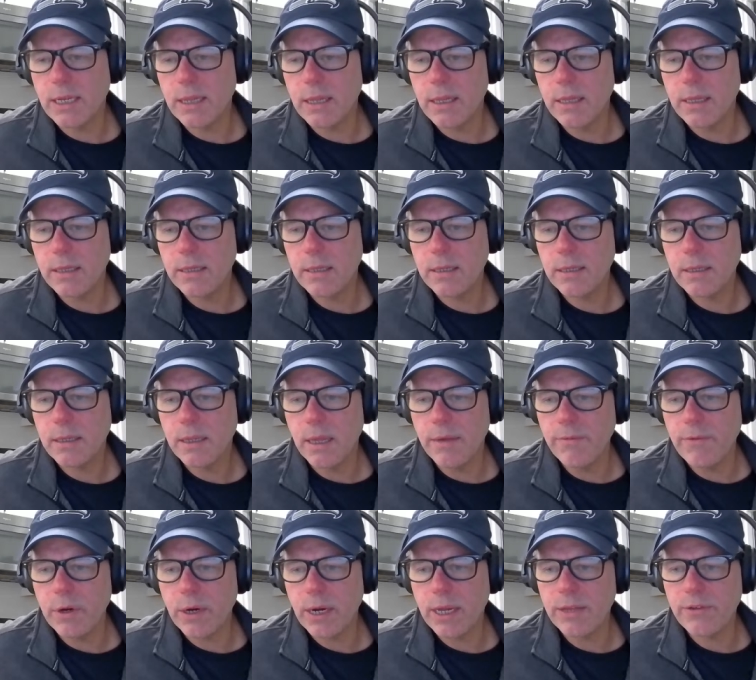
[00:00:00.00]
I
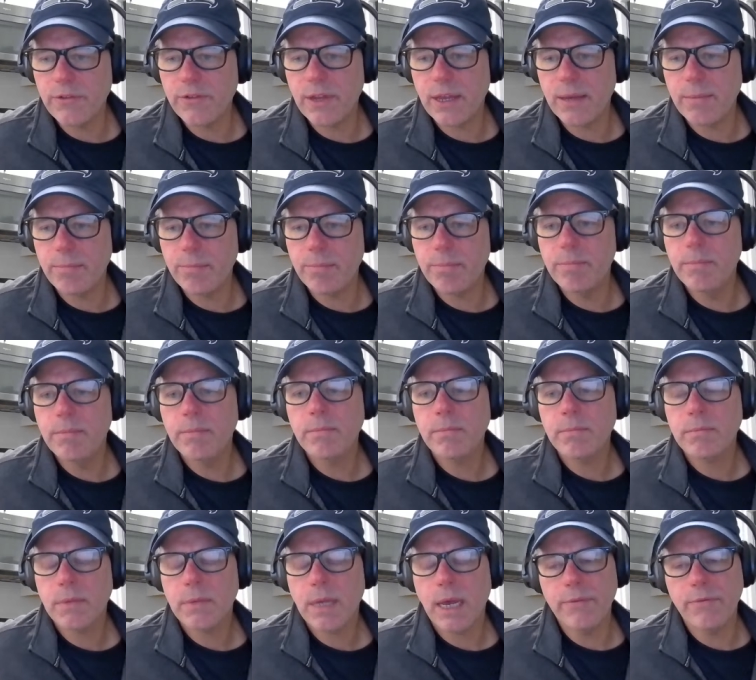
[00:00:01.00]
love your headset.
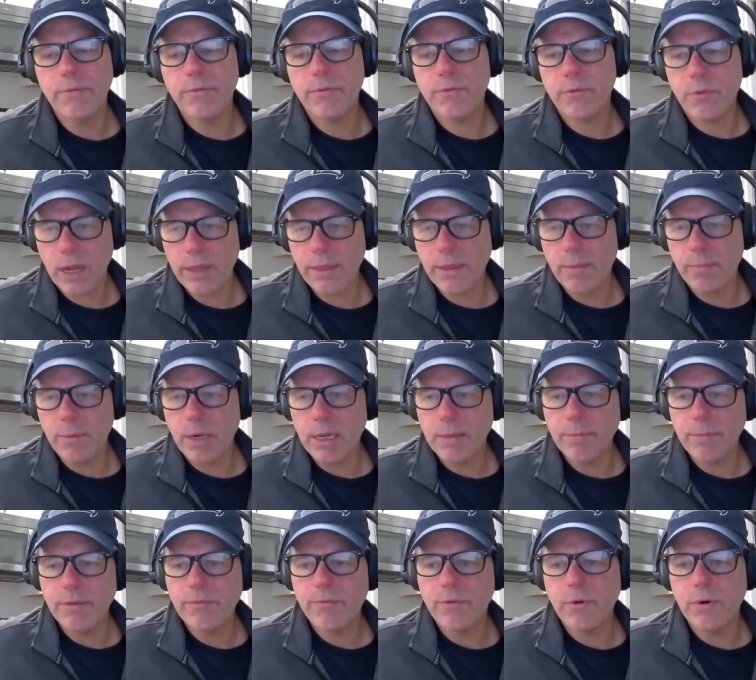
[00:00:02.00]
I tried them
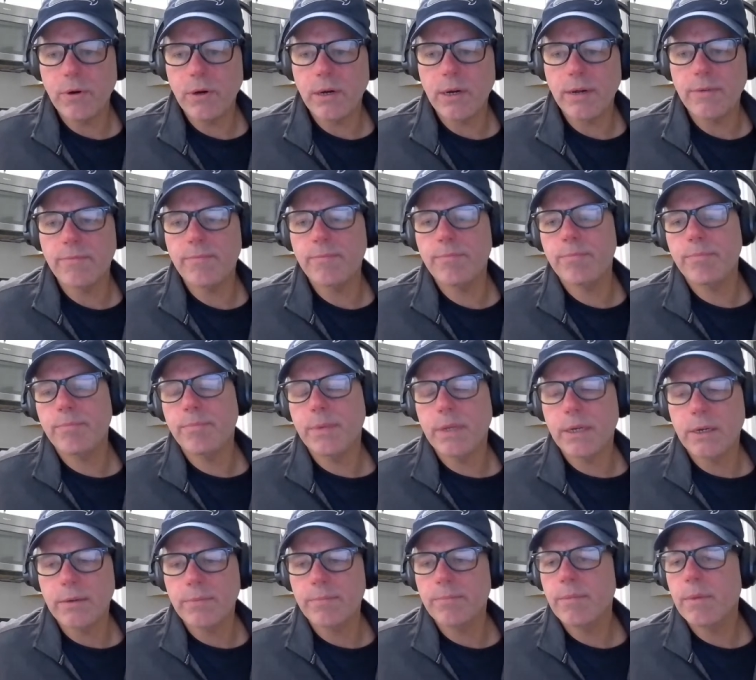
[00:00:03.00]
on before,
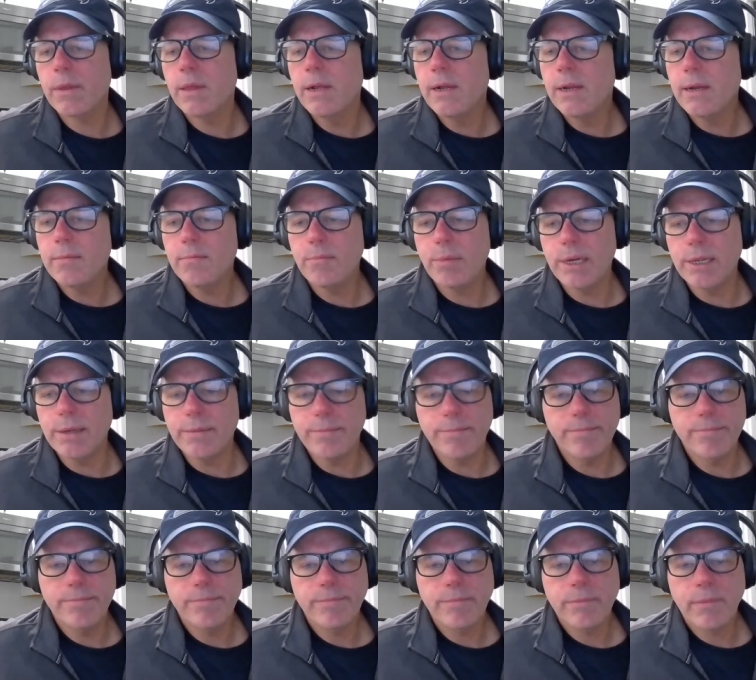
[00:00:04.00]
you know, but
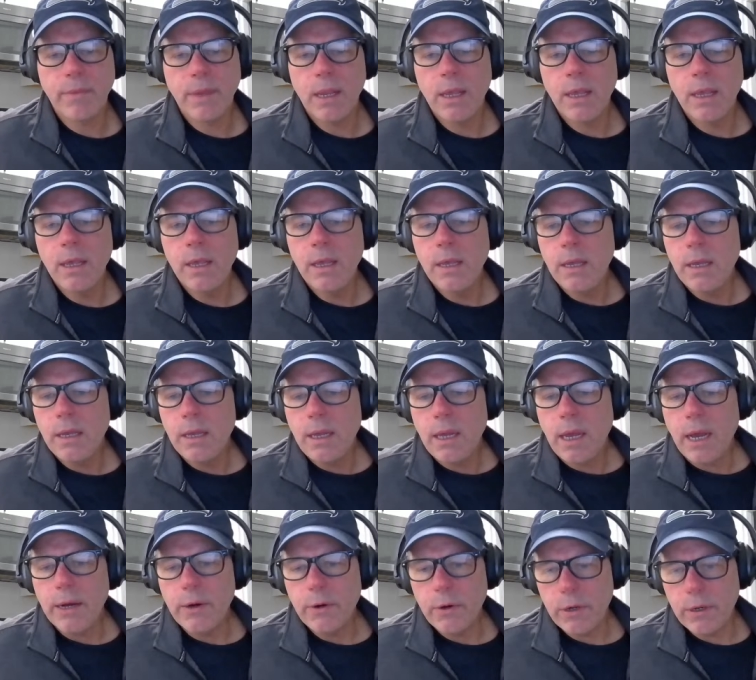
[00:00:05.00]

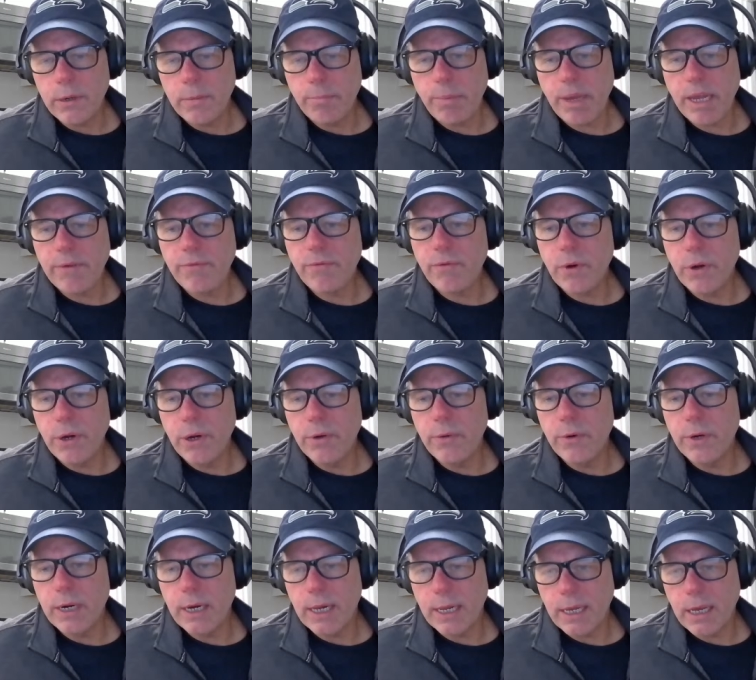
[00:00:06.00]
I ordered and paid for a
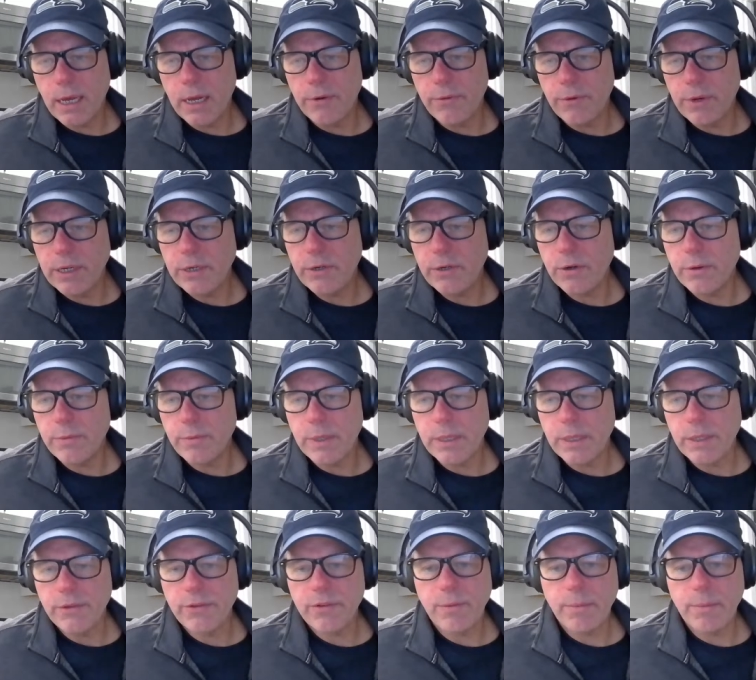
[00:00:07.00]
new one, and I got a return
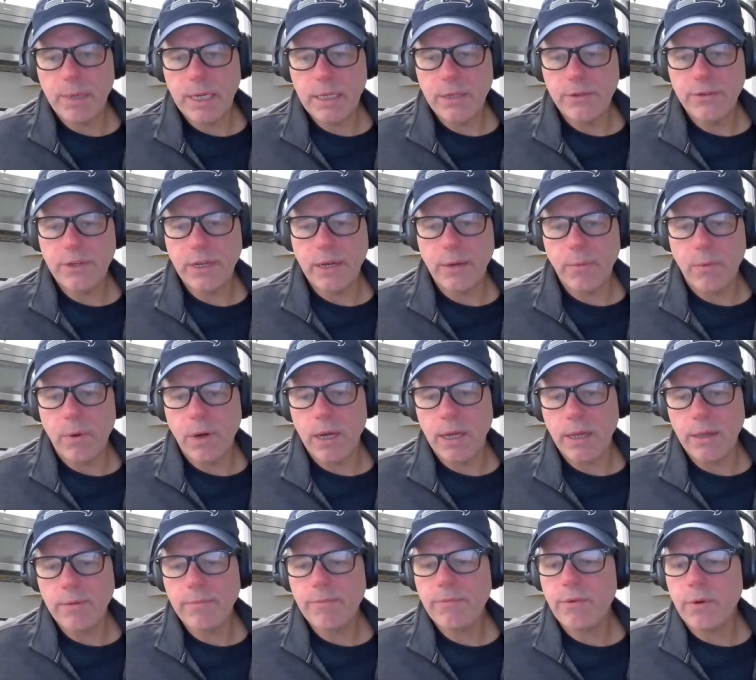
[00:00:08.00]
one that somebody else didn't
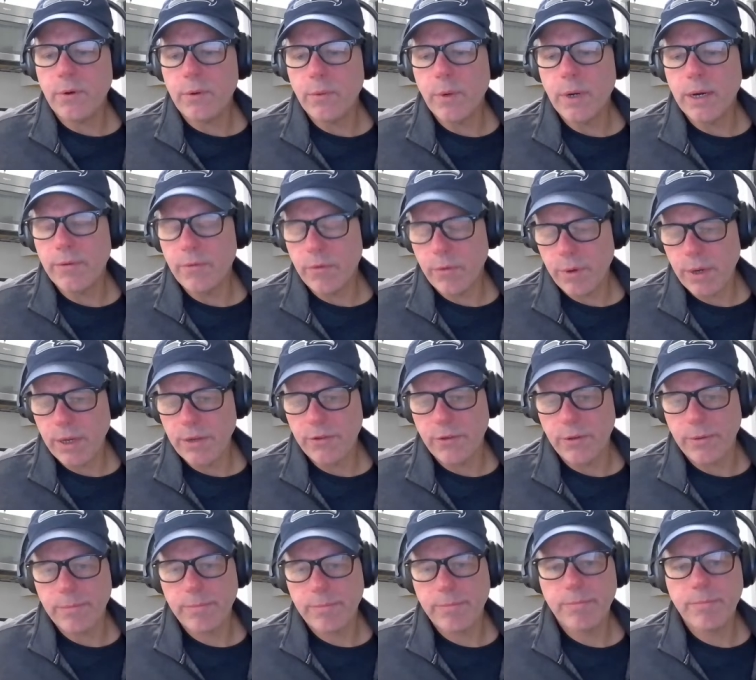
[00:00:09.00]
want for whatever
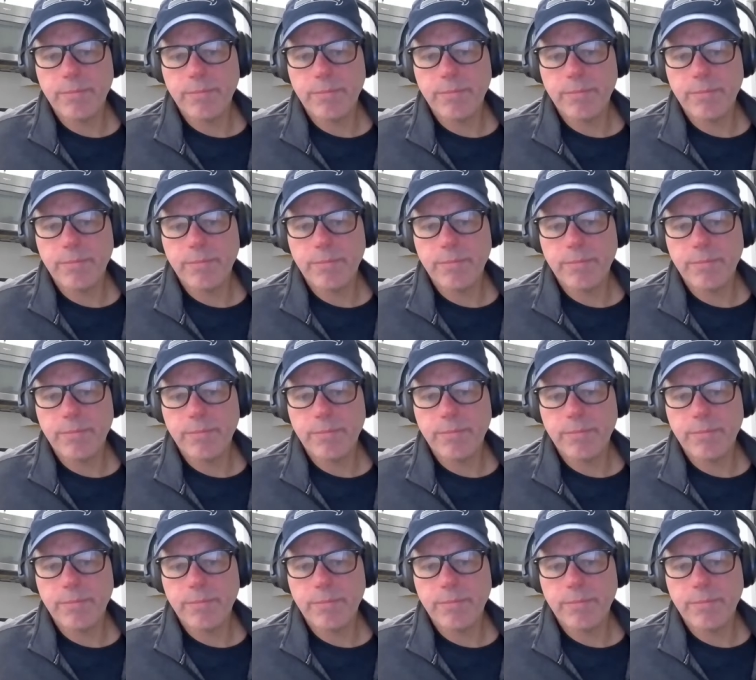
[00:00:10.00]
reason.